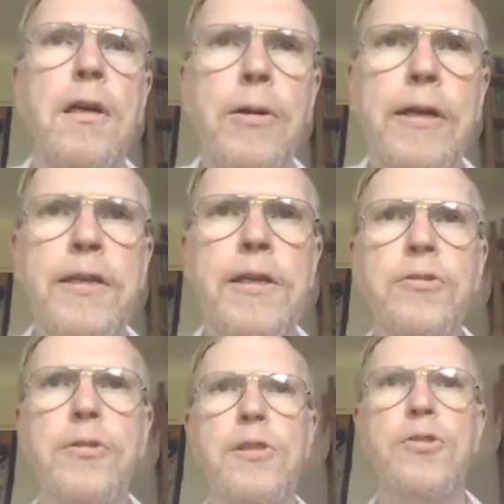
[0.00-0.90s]
Look at
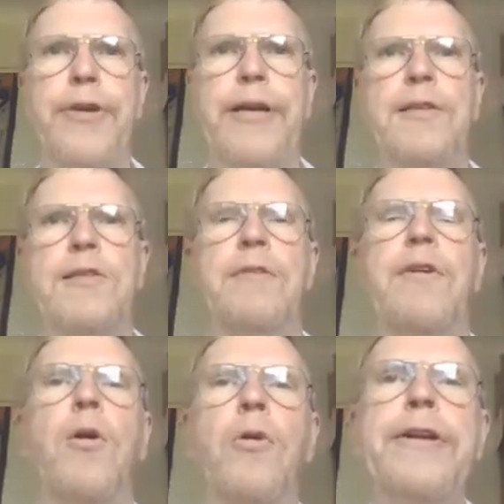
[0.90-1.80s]
interest rates. They
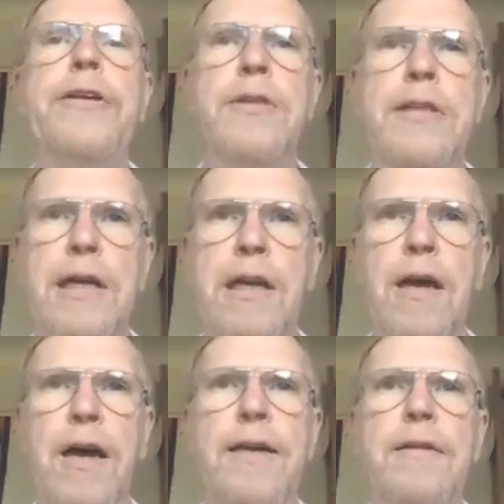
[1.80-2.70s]
were already on
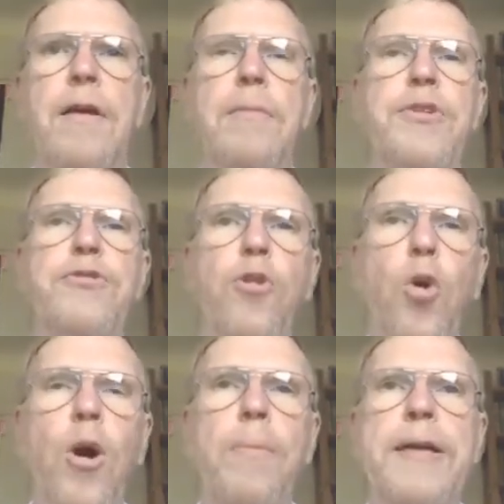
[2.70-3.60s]
decline
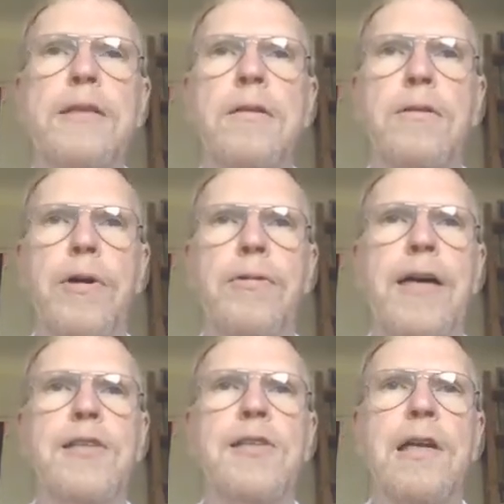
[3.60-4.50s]
before, but
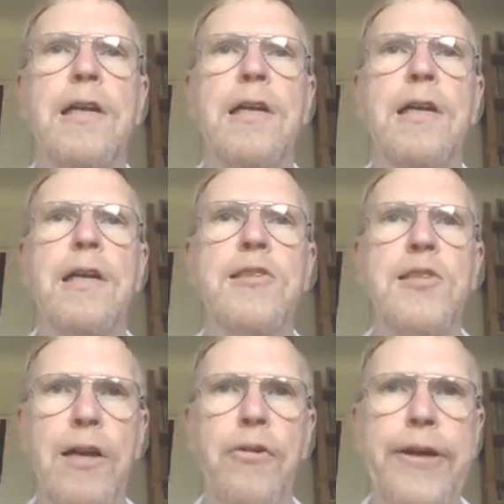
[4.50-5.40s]
Corona is clearly
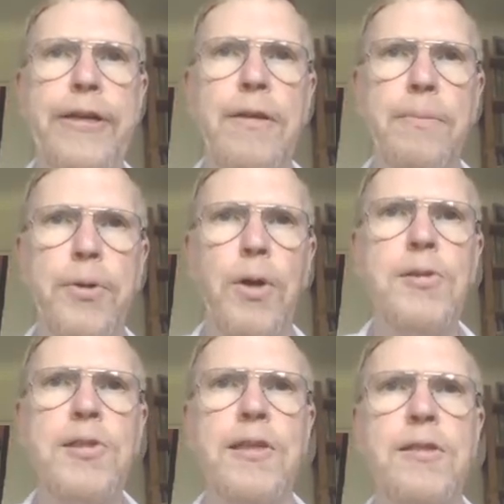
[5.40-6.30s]
accelerating the
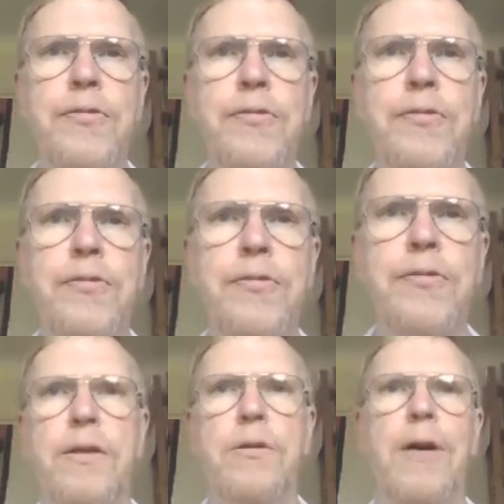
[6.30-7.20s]
process. If you look
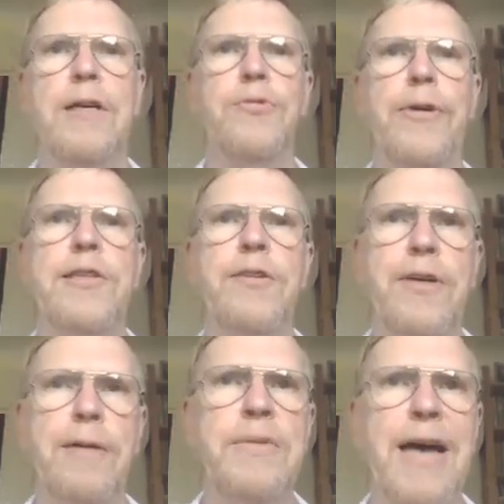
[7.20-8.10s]
at the US, rates
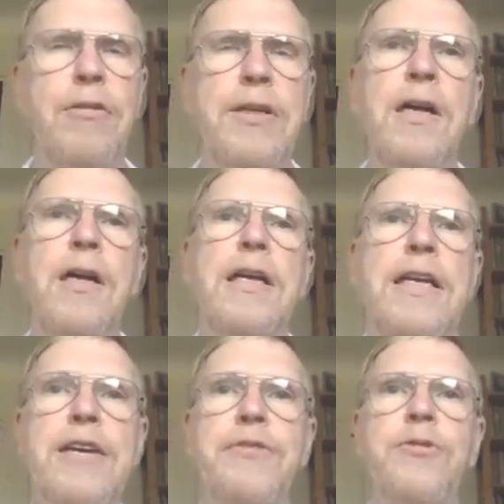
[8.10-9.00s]
have come down
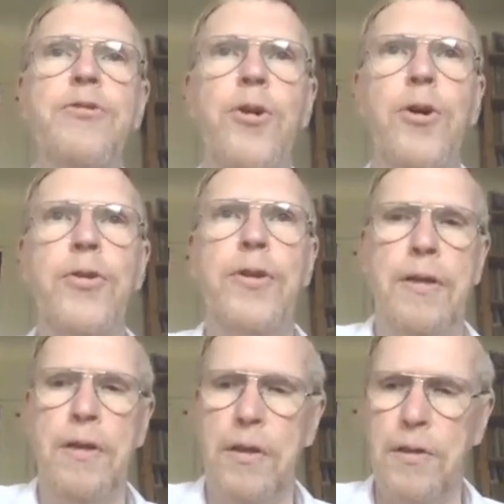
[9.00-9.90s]
even
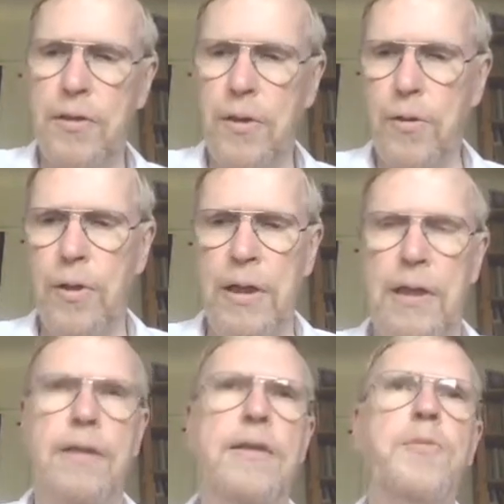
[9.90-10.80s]
further. So
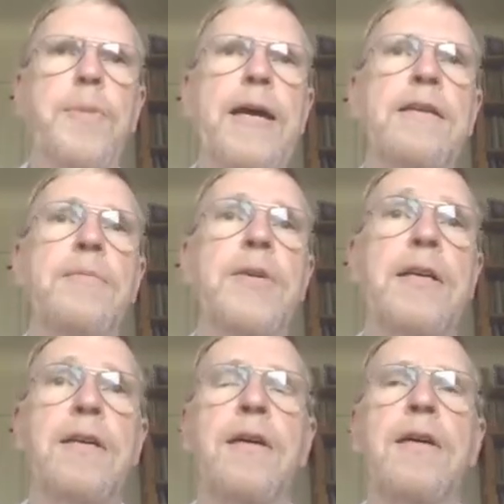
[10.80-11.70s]
this
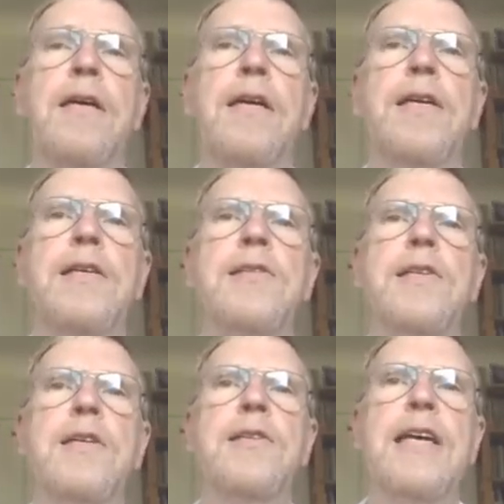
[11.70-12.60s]
pandemic
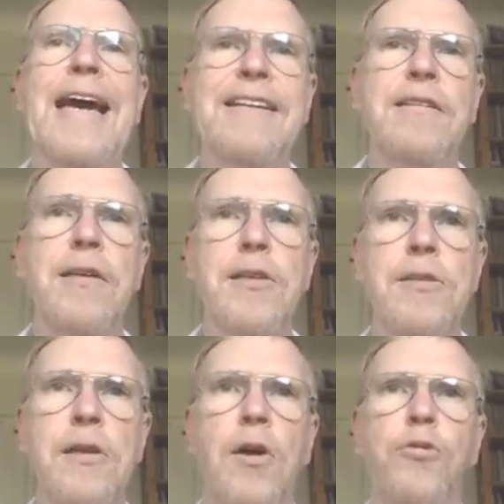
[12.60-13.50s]
is a
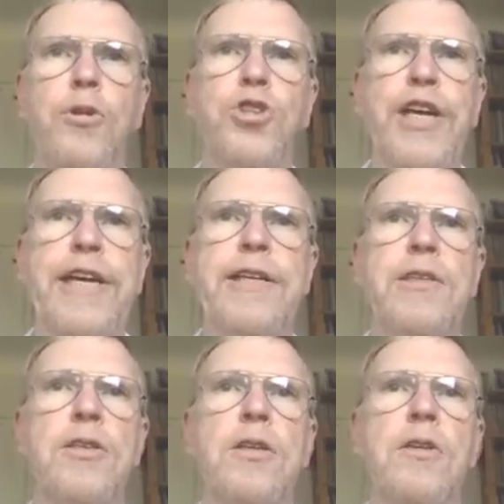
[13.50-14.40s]
catalyst for
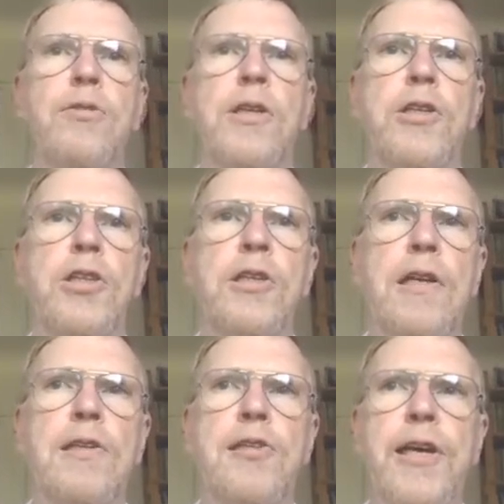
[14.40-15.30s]
change, for
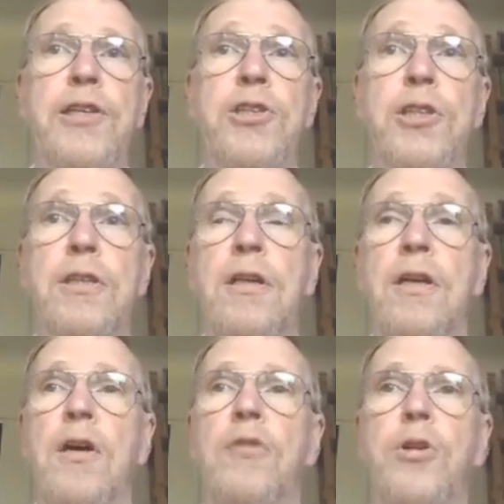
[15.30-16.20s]
digitalization,
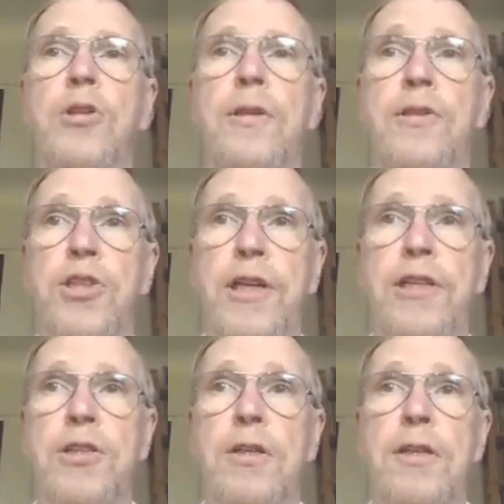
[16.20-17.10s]
for the
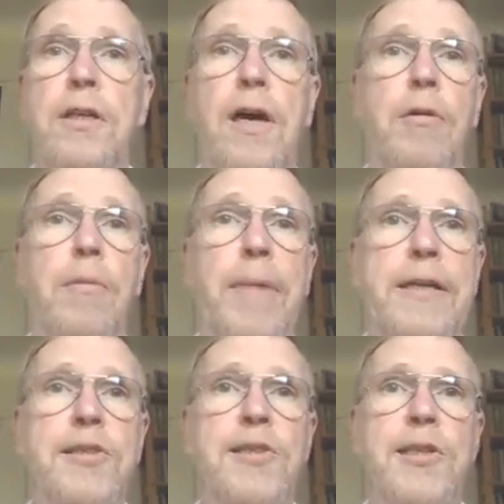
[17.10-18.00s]
change in our
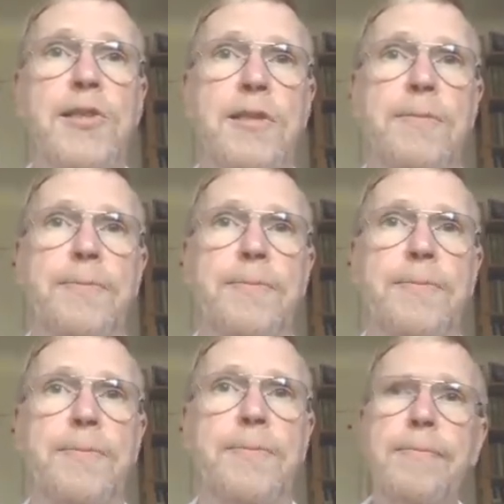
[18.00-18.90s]
money system.
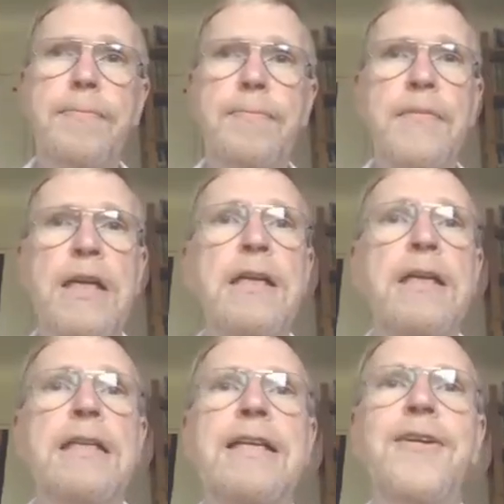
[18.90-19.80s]

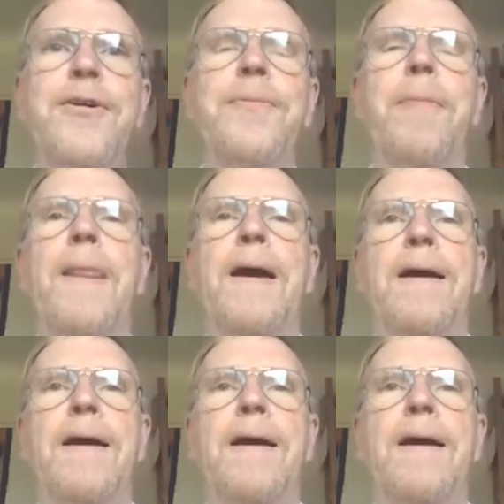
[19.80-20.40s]
Now,